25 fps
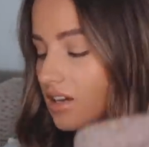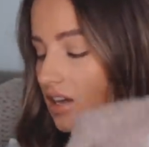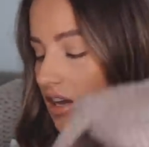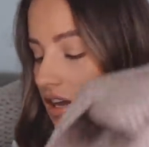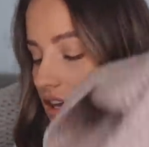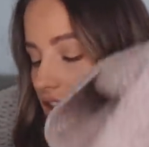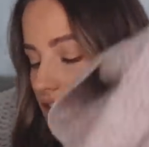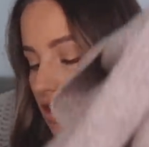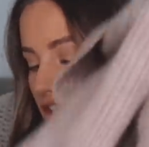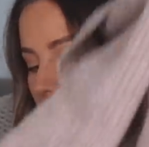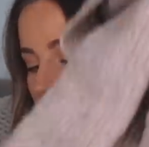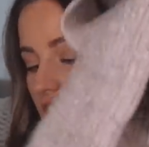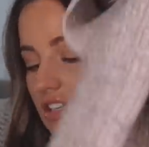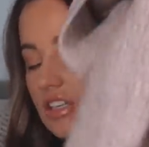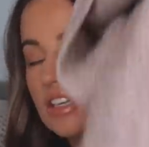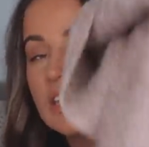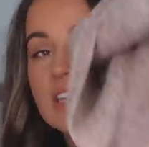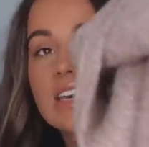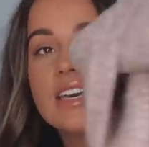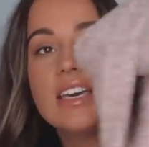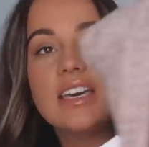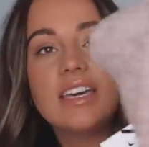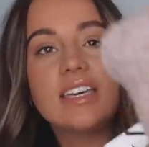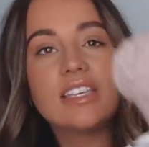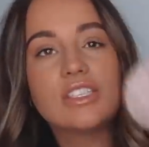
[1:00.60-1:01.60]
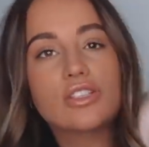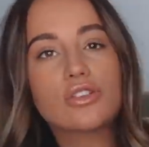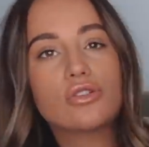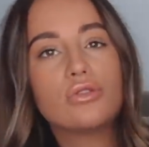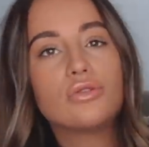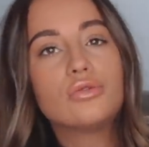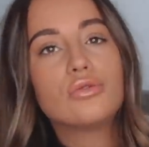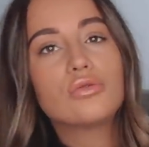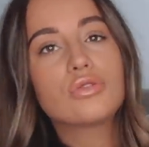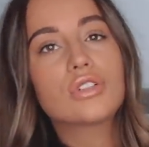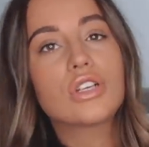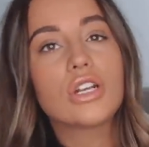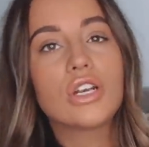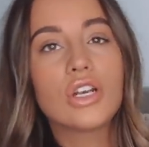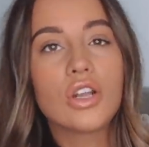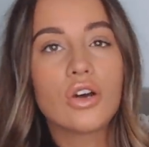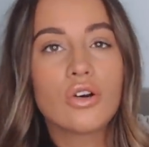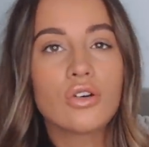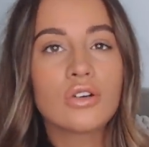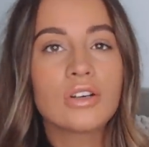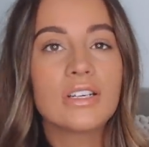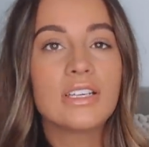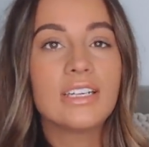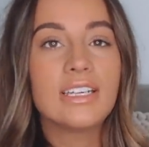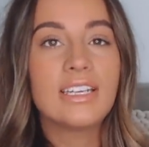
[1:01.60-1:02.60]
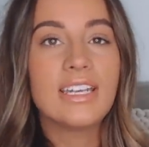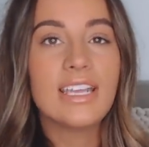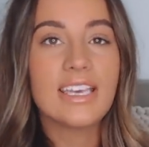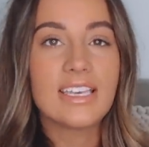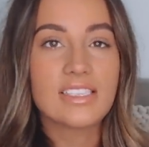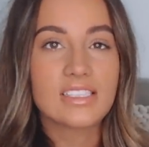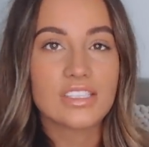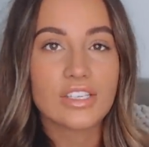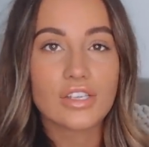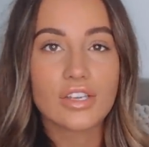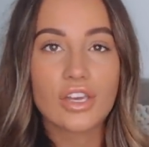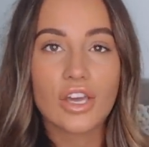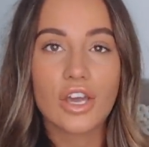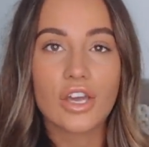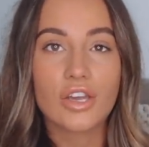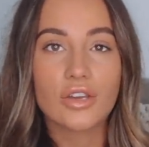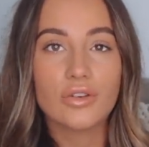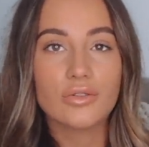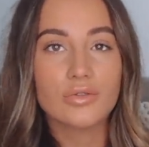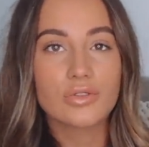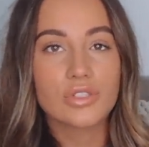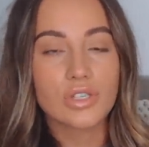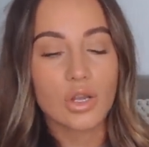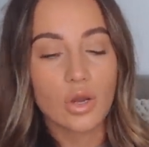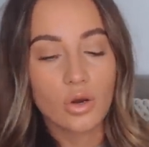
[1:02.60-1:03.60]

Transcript: cardigan. It's called Long Knit Coat